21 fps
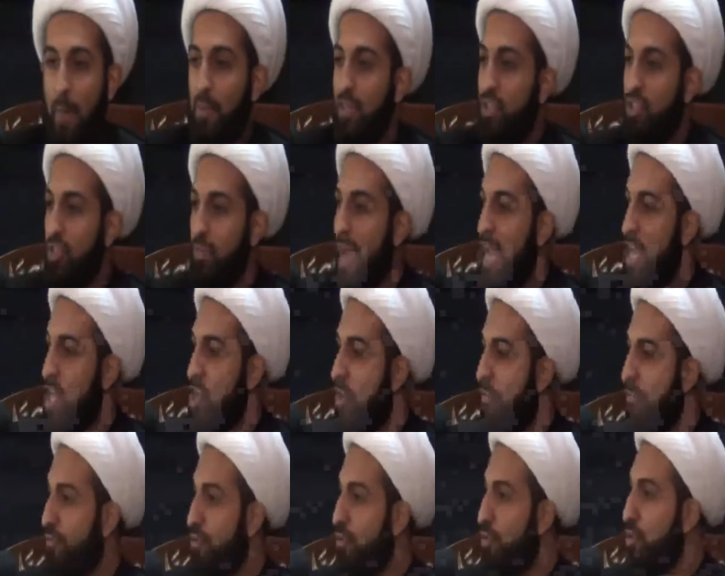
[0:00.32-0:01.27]
happened to many
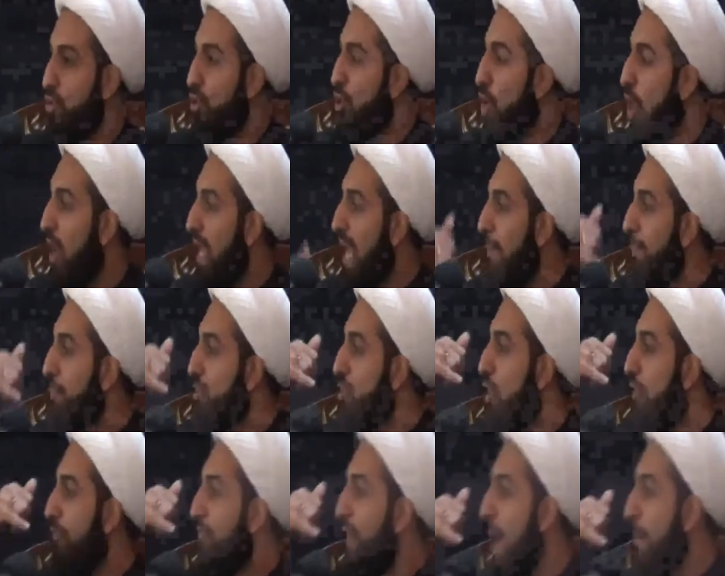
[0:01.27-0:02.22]
of you. You call up to
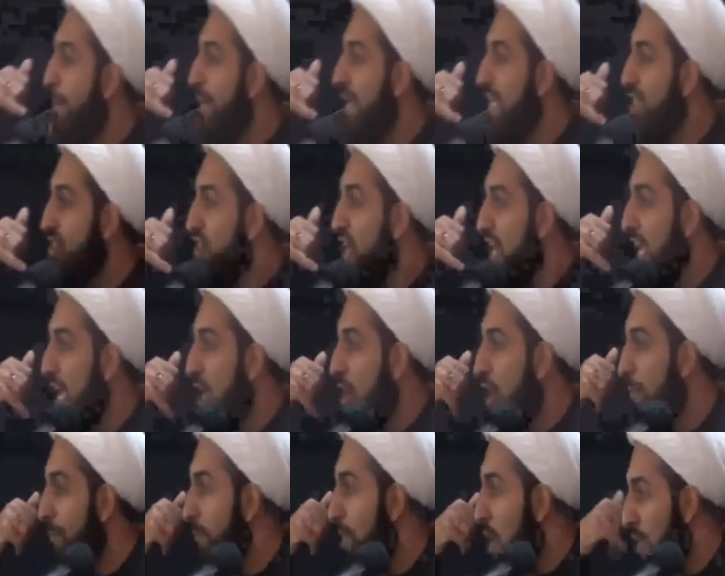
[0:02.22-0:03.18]
your family, checking
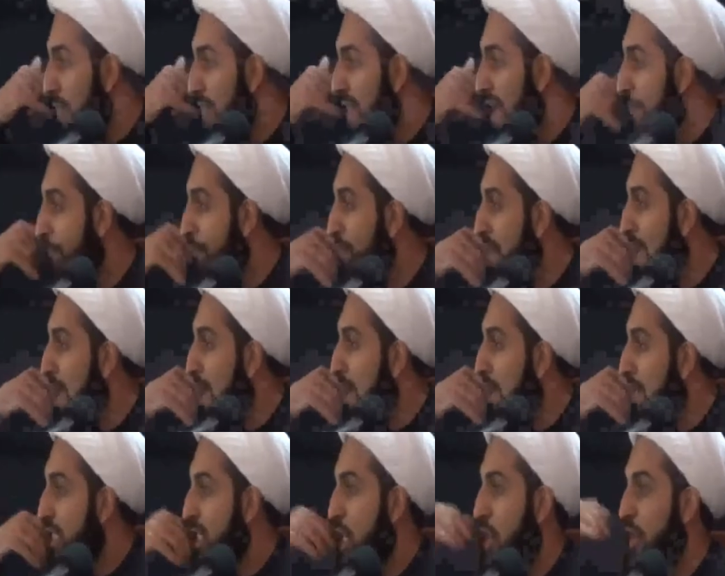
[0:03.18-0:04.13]
on them,
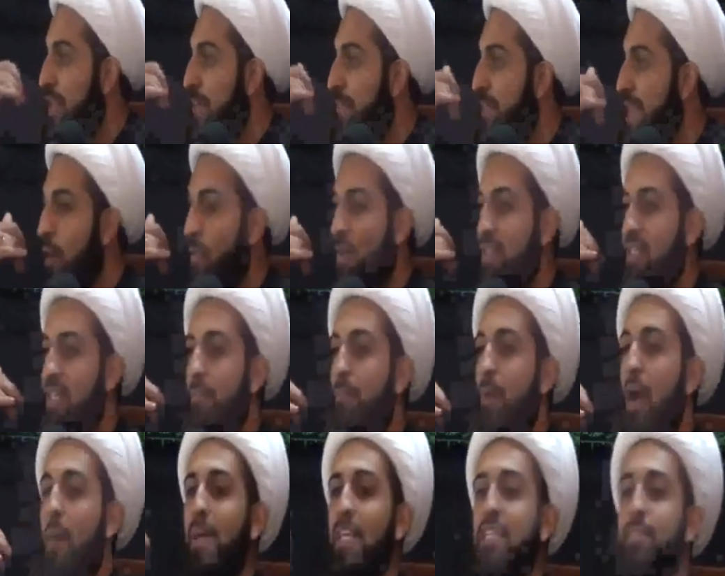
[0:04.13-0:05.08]
tell them there was a
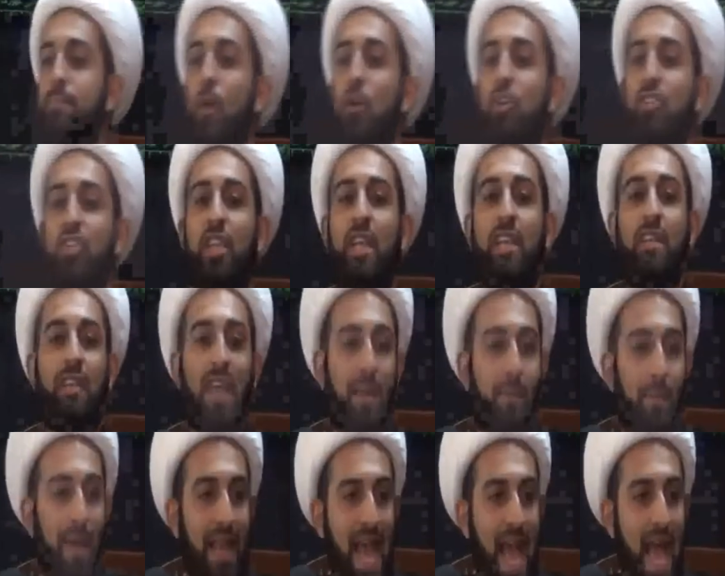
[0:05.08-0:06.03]
bomb explosion in
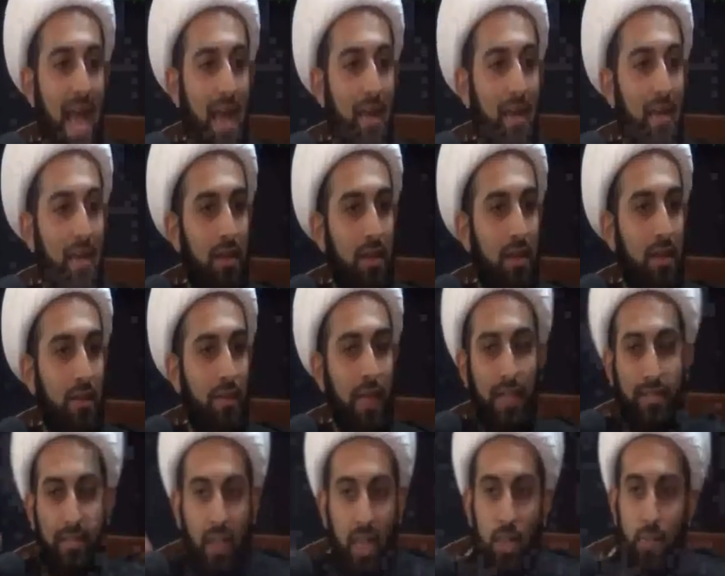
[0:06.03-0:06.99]
Karbala.
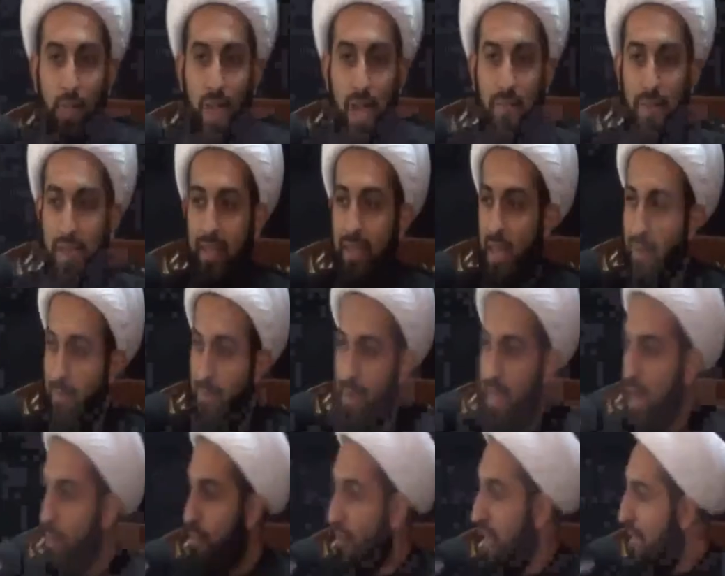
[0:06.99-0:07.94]
They tell you, we are in
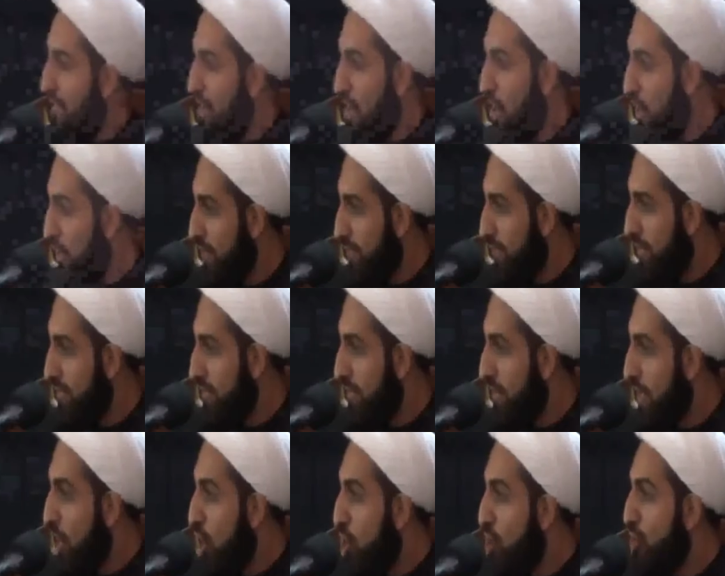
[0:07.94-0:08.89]
Karbala, we never heard of it.
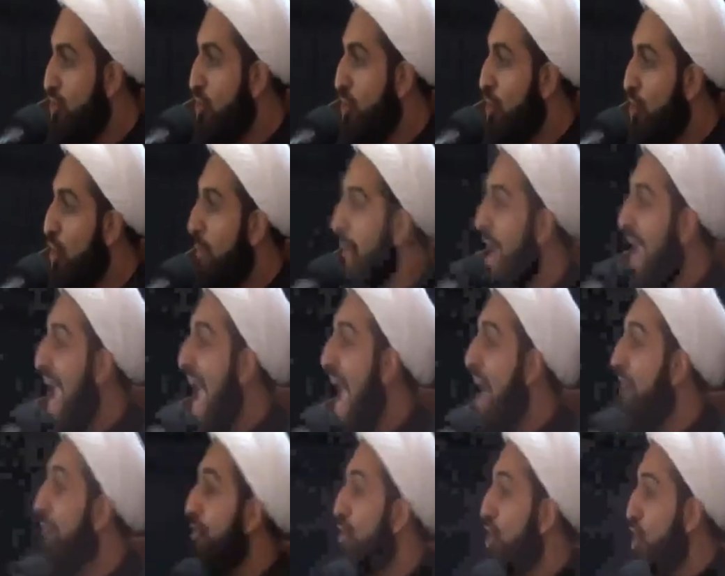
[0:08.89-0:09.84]
So you may
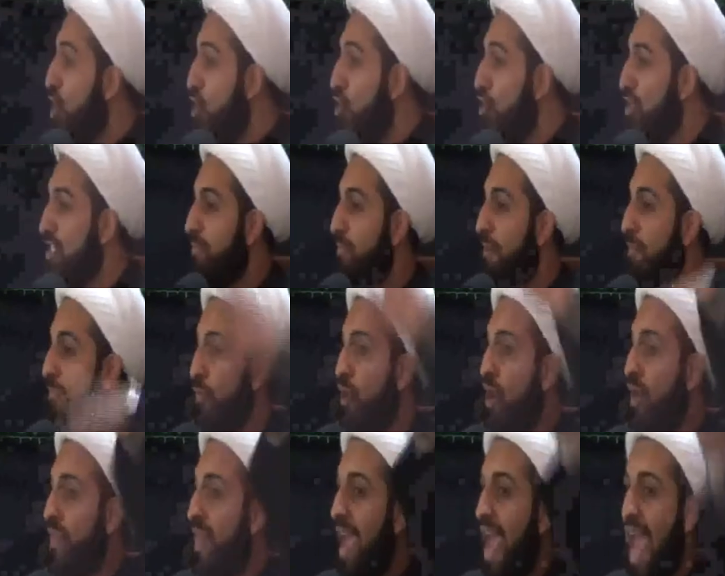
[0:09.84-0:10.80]
have news
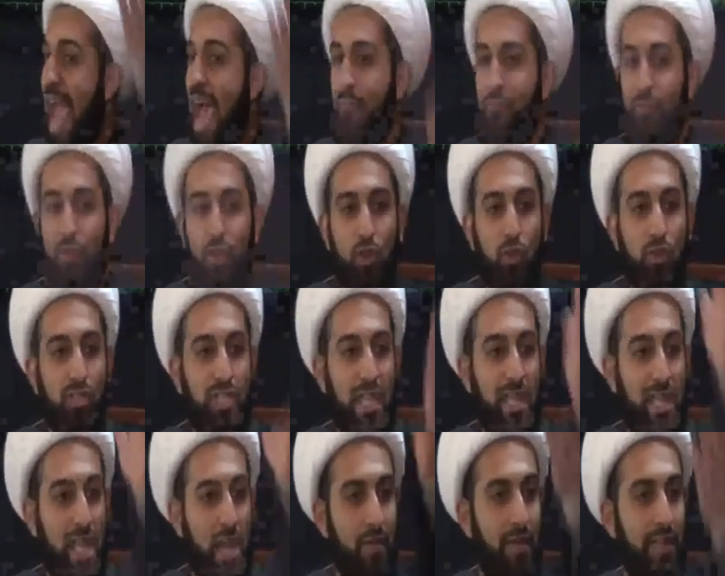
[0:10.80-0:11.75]
before they have news,
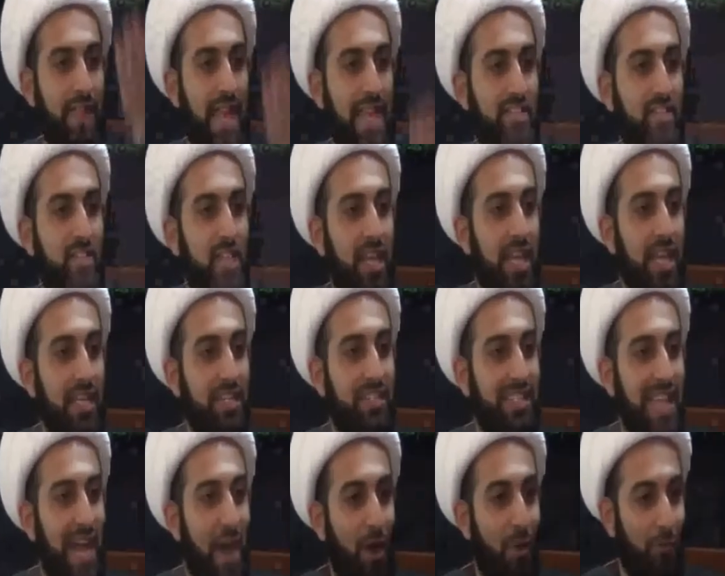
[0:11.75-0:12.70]
and they're in that city
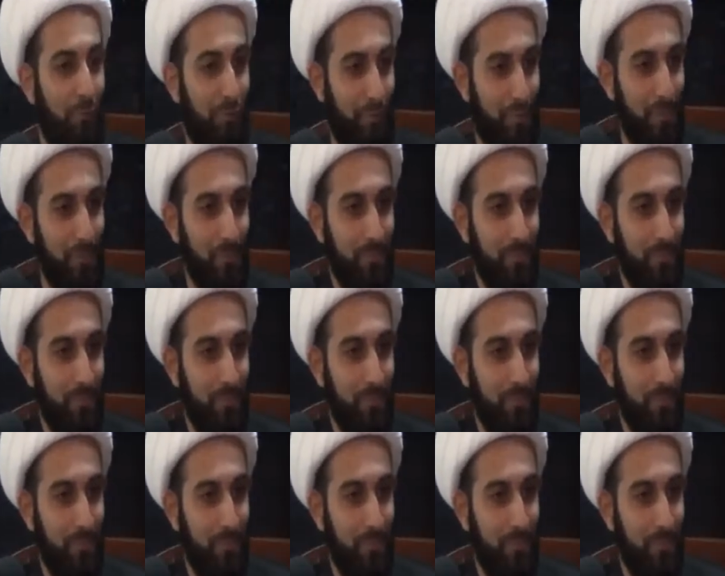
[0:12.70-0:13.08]
itself.